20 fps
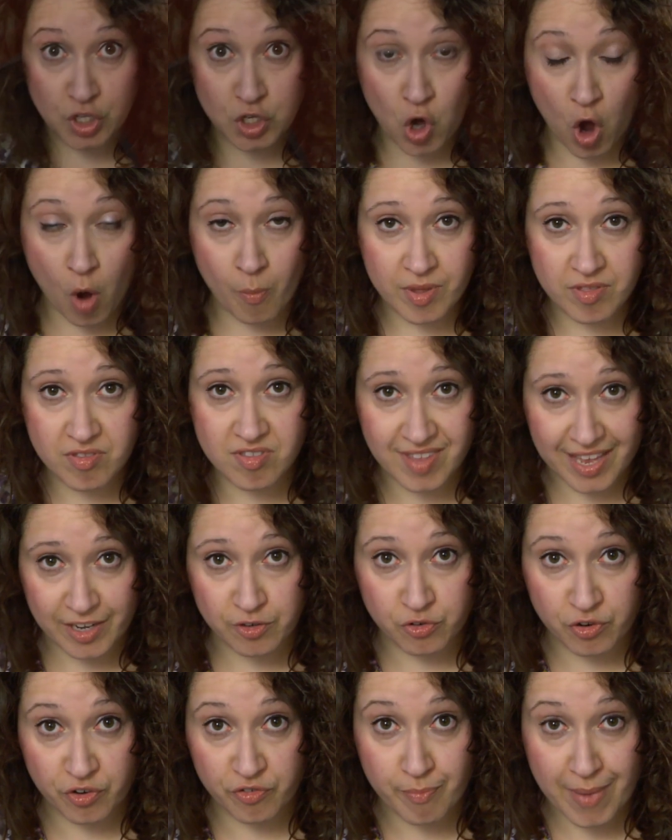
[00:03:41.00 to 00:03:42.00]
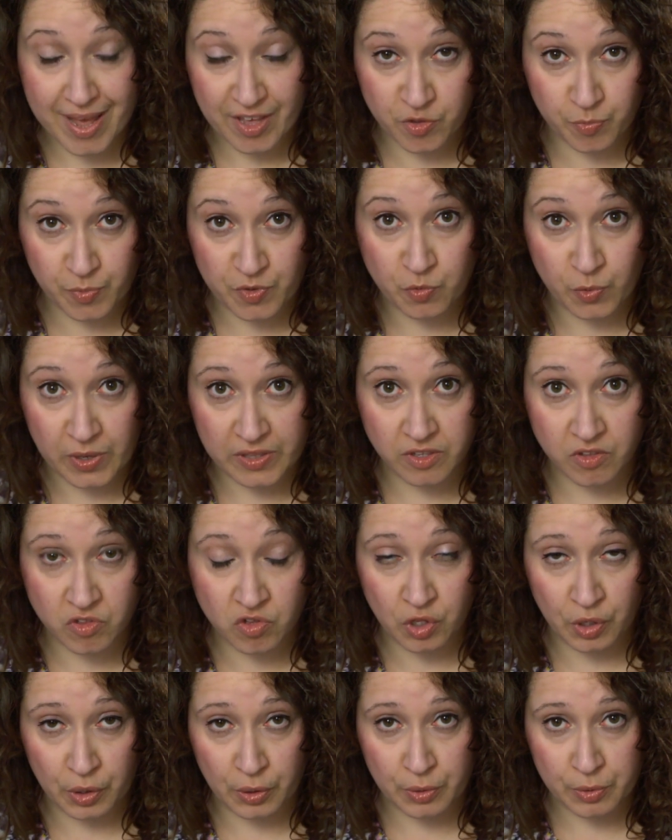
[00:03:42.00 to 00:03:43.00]
the common centre of mass between the
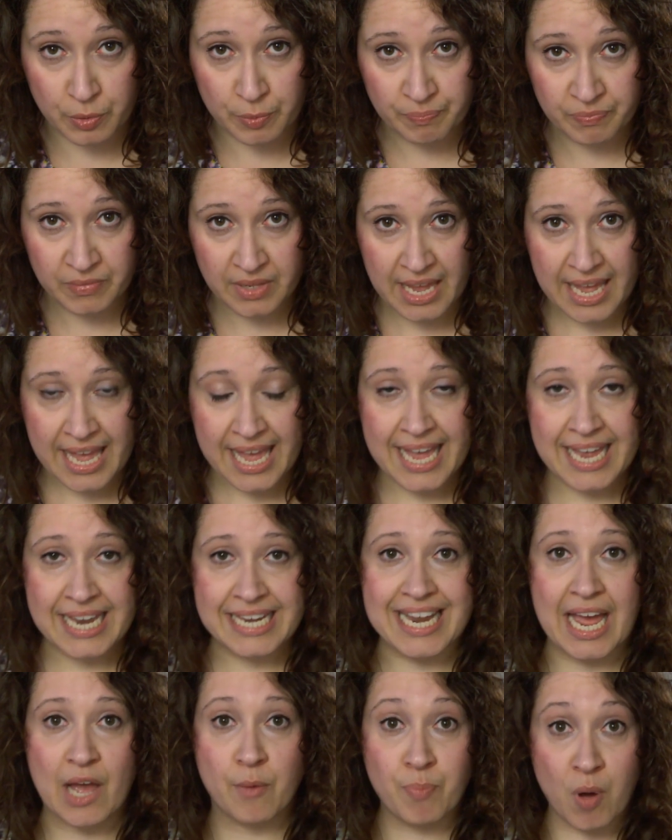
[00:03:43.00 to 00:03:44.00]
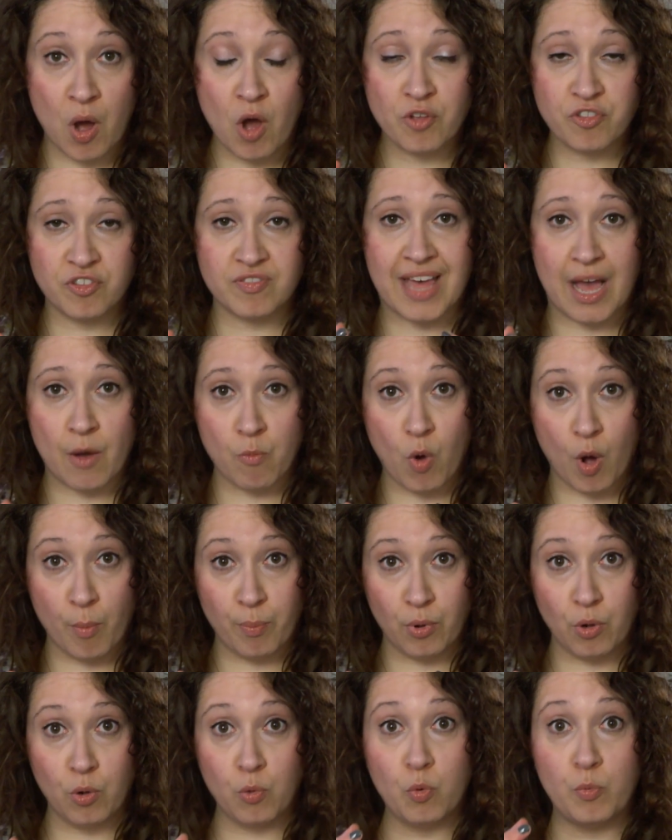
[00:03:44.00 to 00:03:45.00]
two. Now, part of that
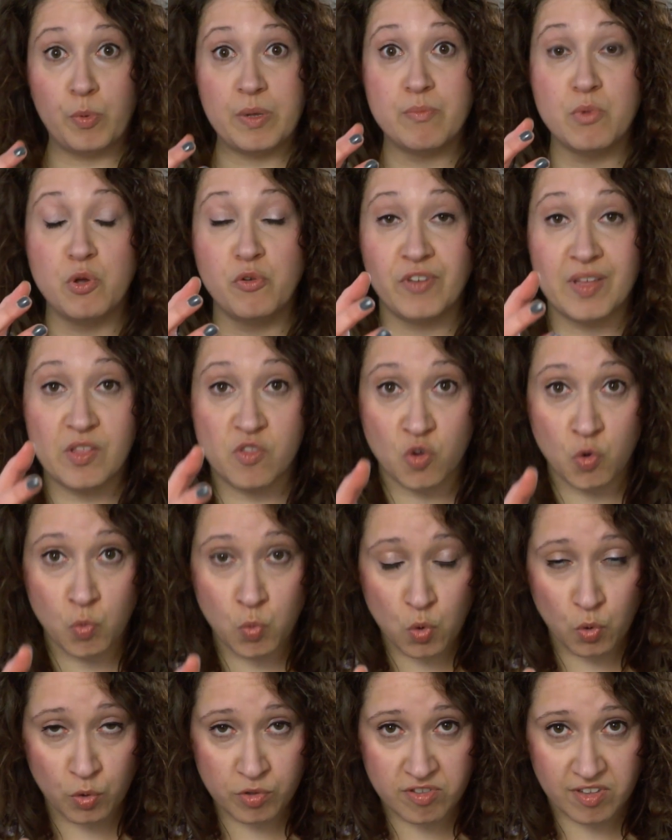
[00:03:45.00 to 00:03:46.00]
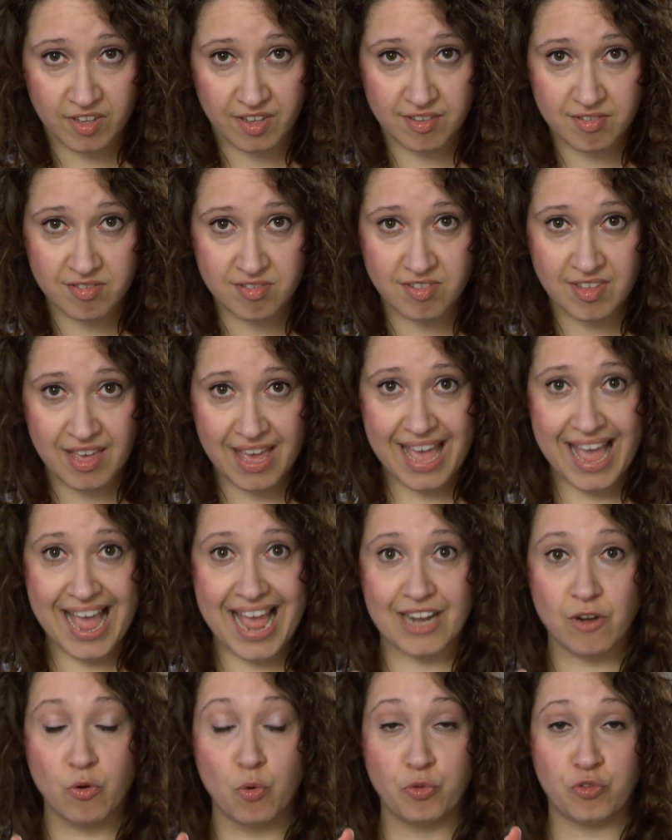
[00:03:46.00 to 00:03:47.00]
wobble will be moving towards us
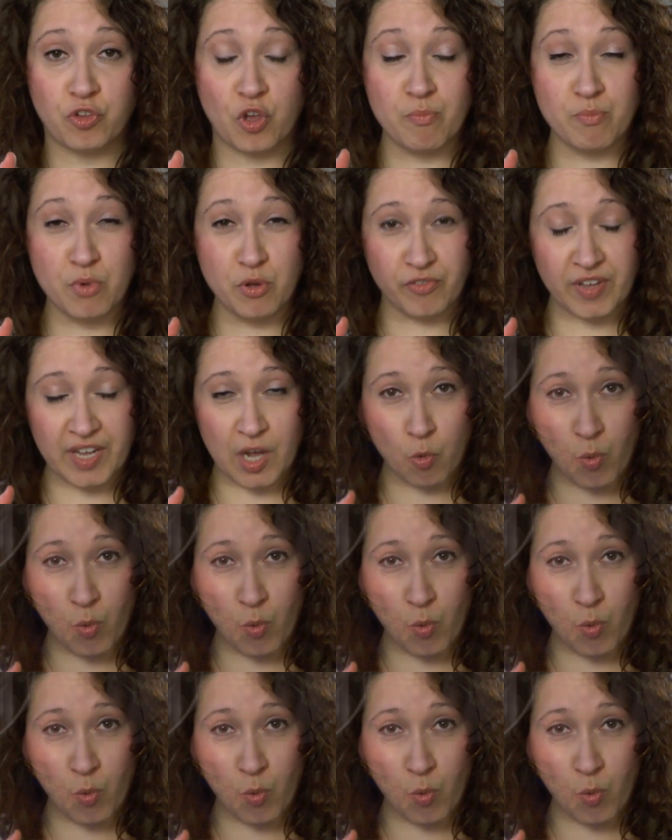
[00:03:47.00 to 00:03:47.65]
and also moving